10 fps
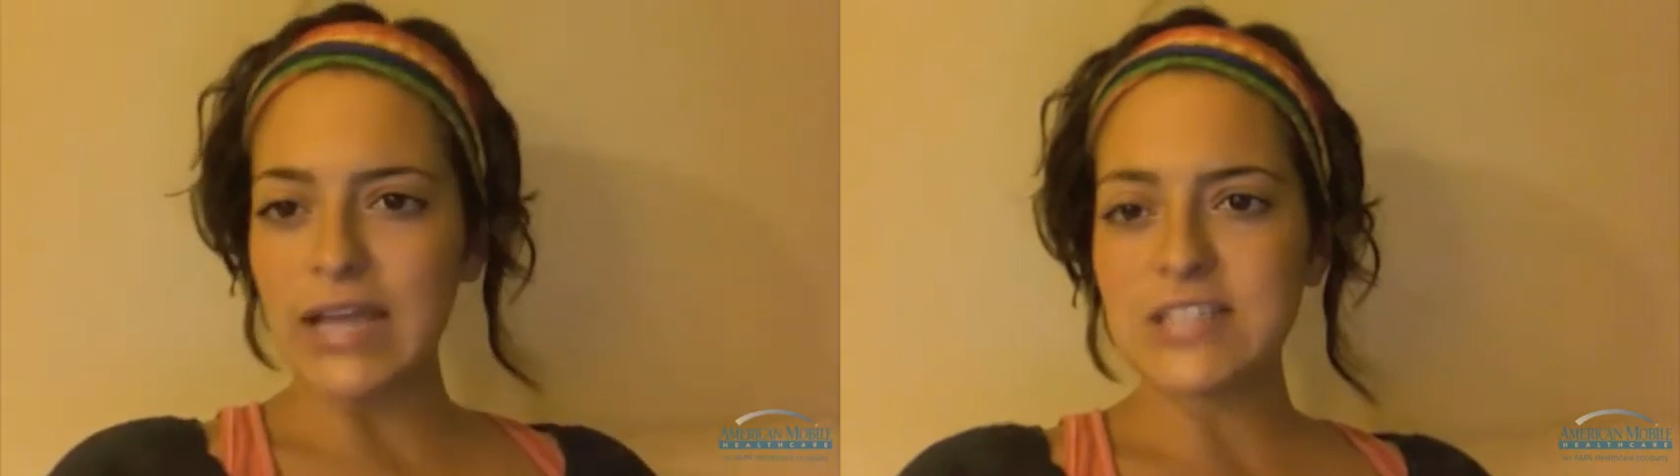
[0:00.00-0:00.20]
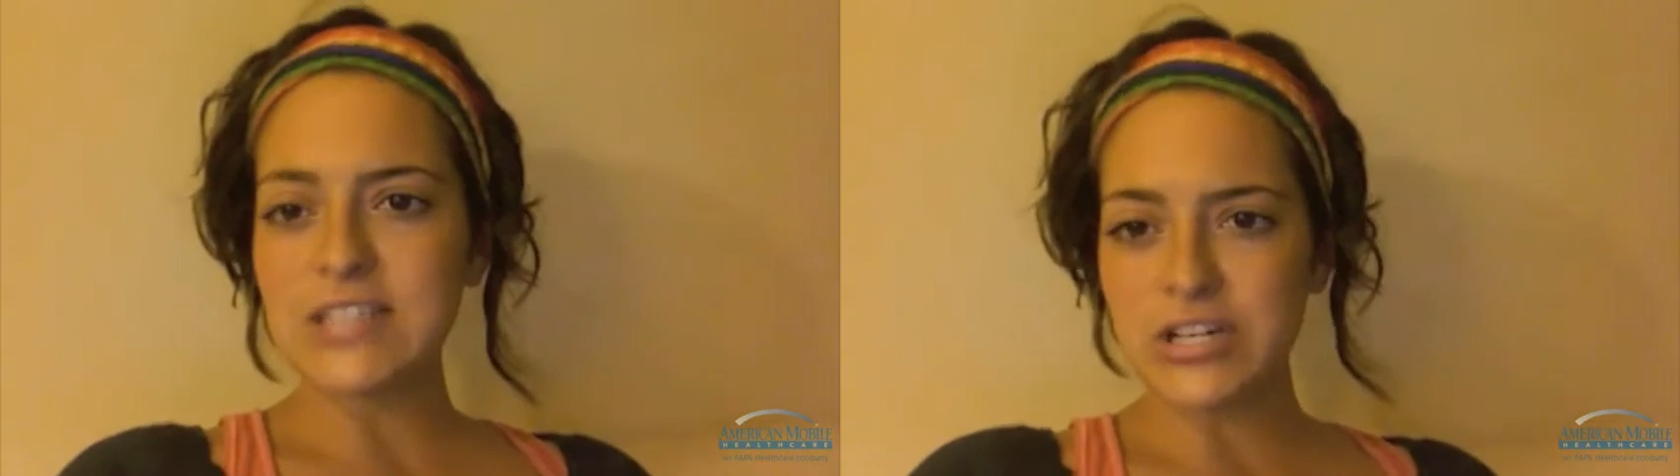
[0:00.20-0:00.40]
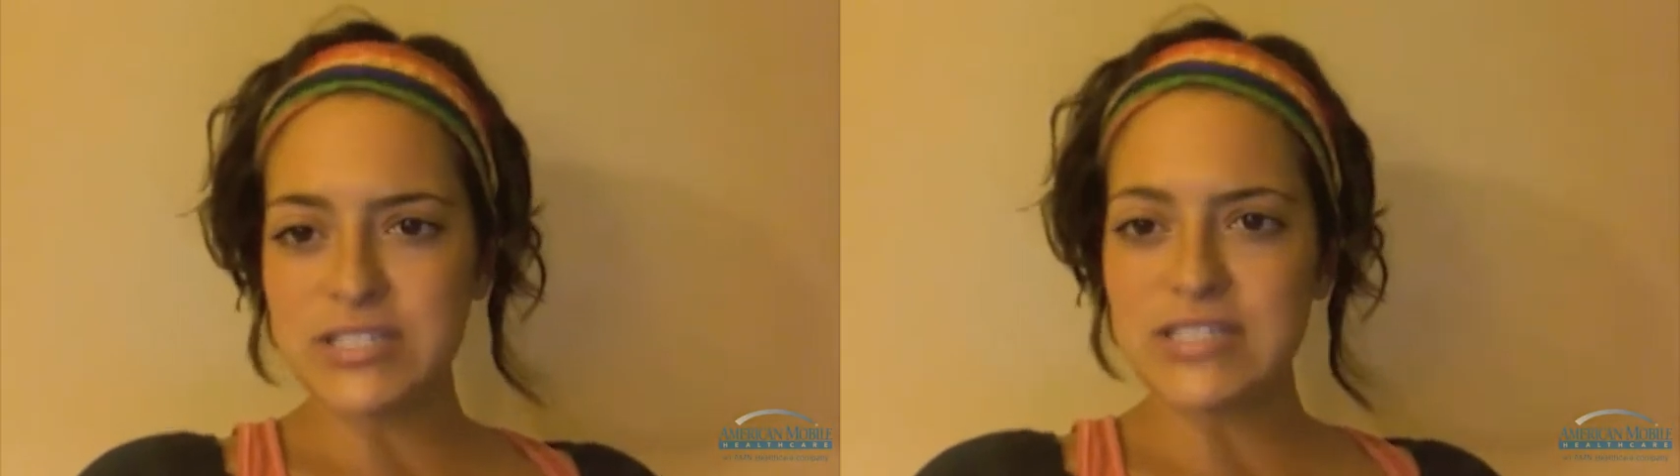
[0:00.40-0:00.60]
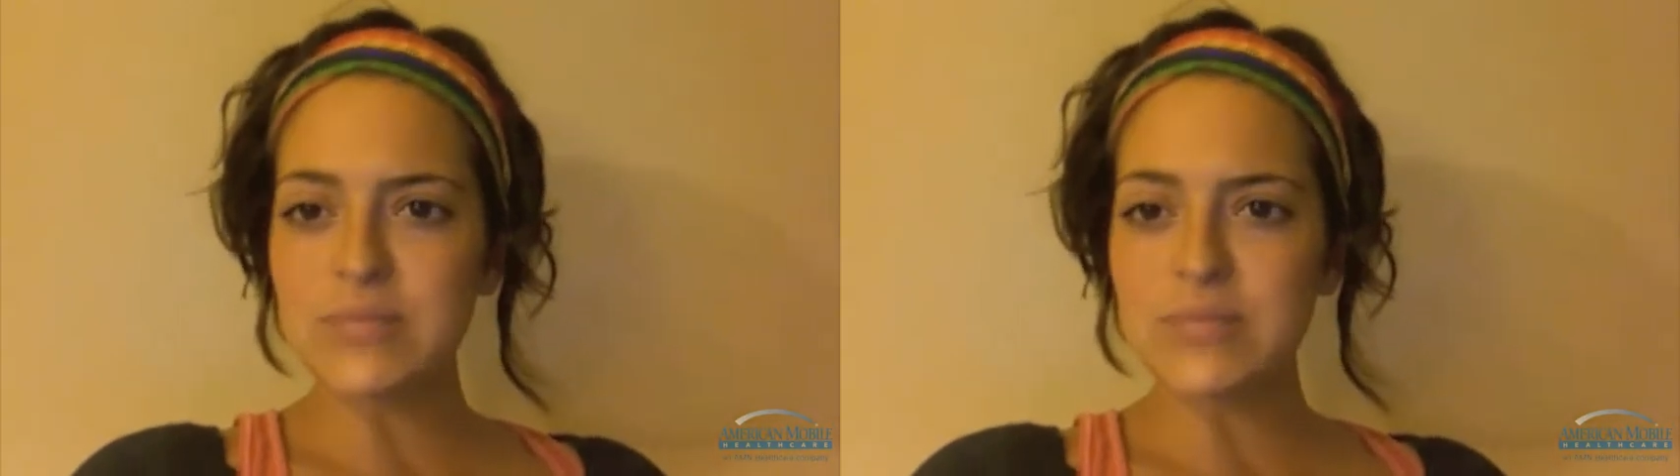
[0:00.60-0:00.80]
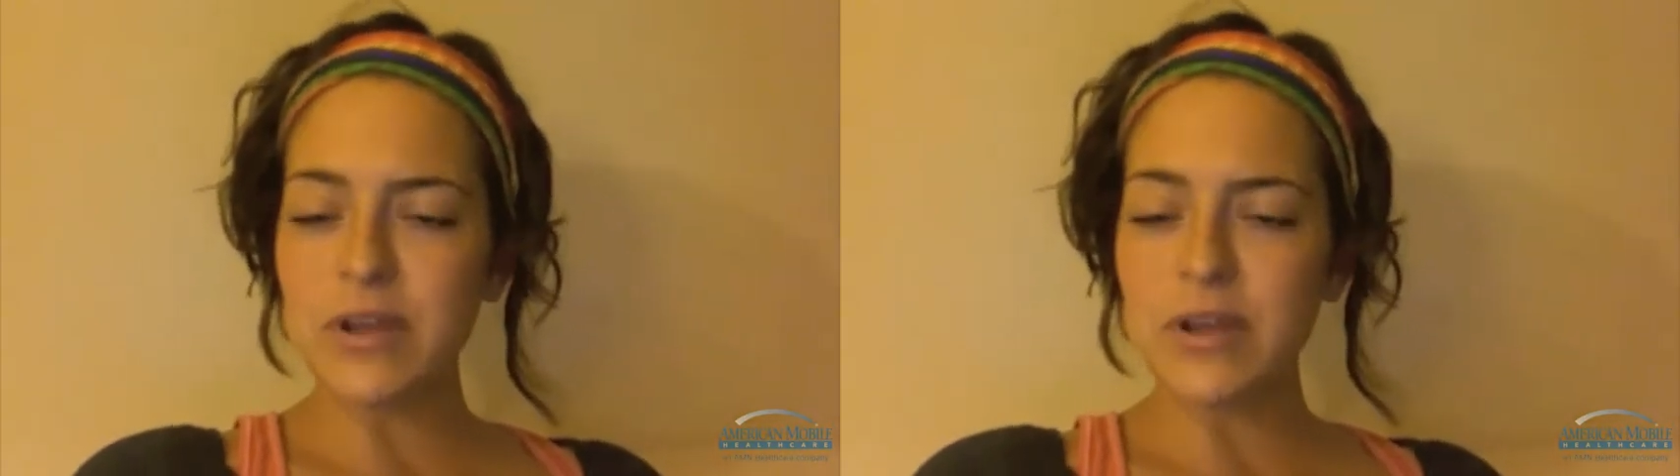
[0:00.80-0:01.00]
as a nurse in
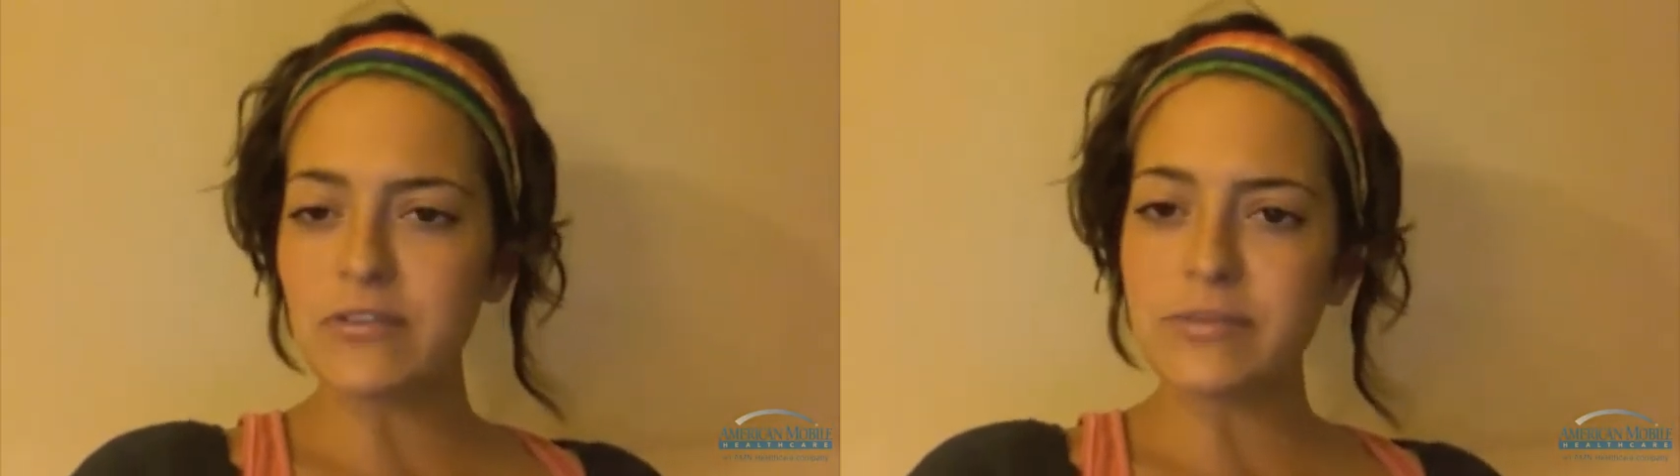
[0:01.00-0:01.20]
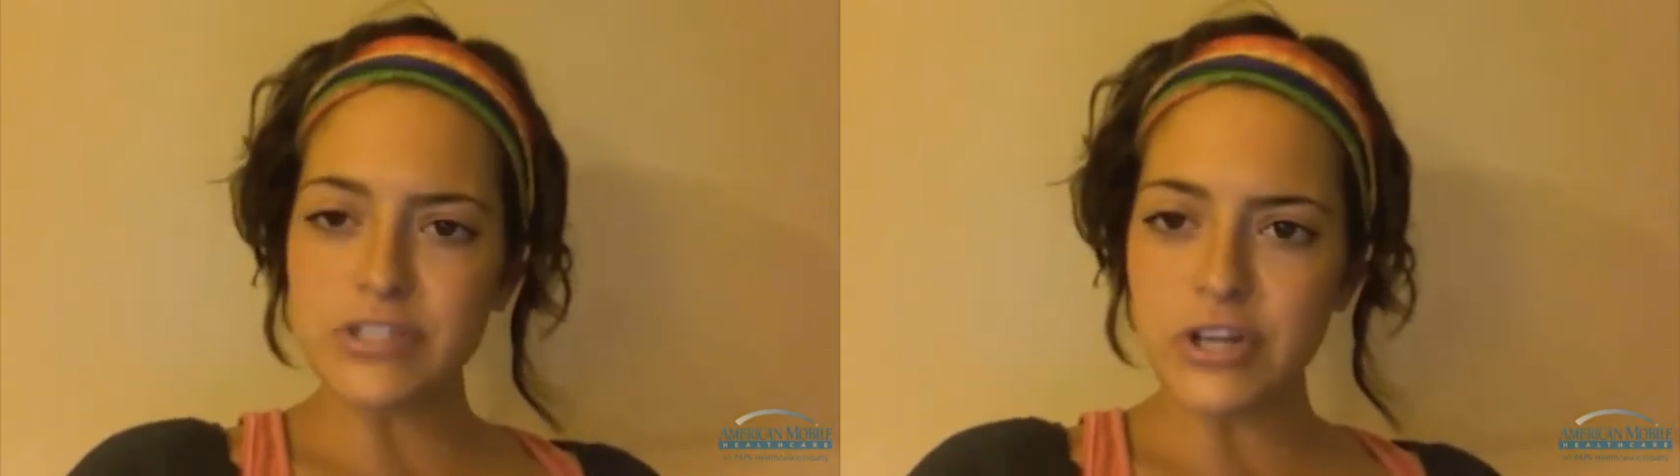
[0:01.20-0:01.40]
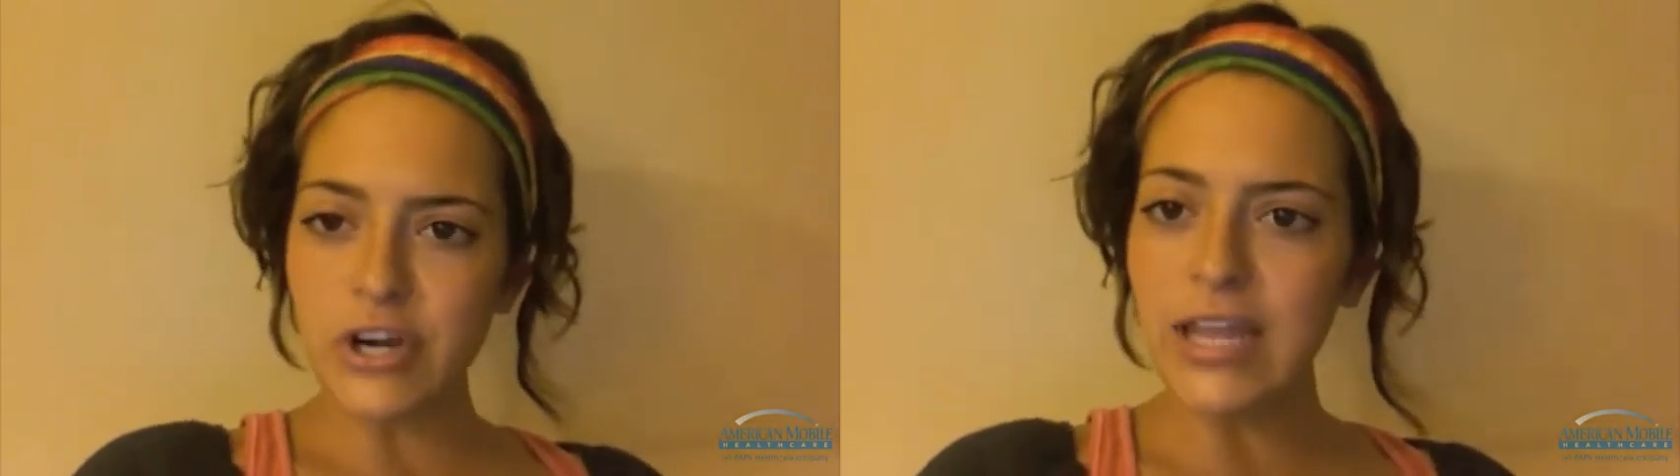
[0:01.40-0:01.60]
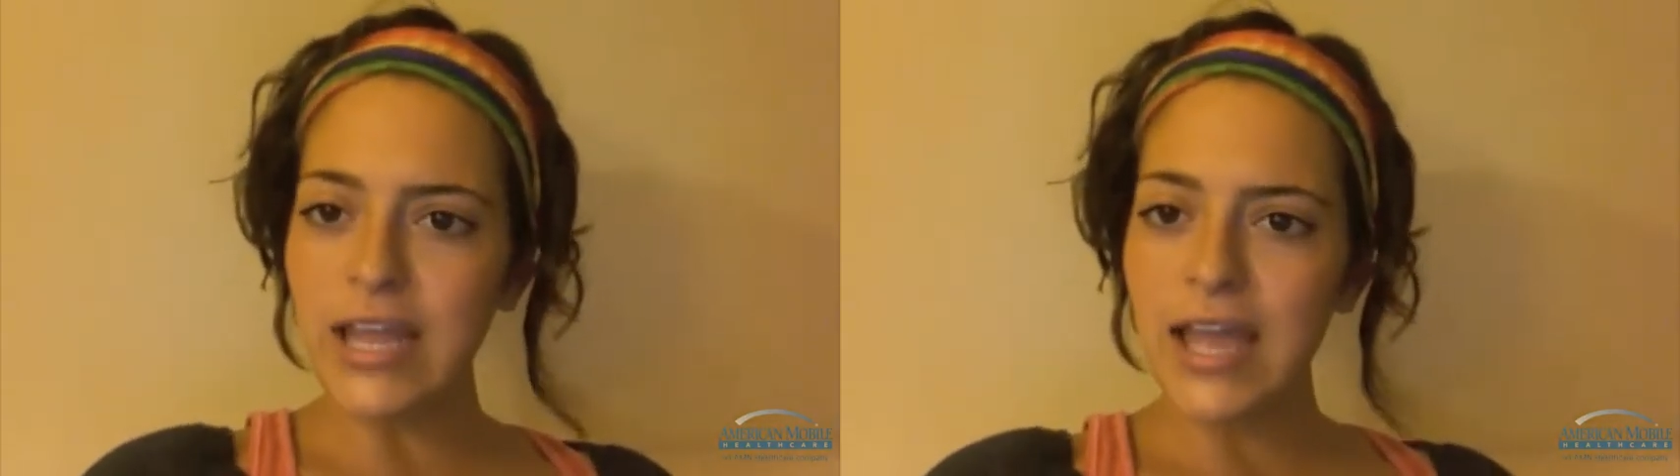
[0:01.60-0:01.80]
Springfield, Missouri,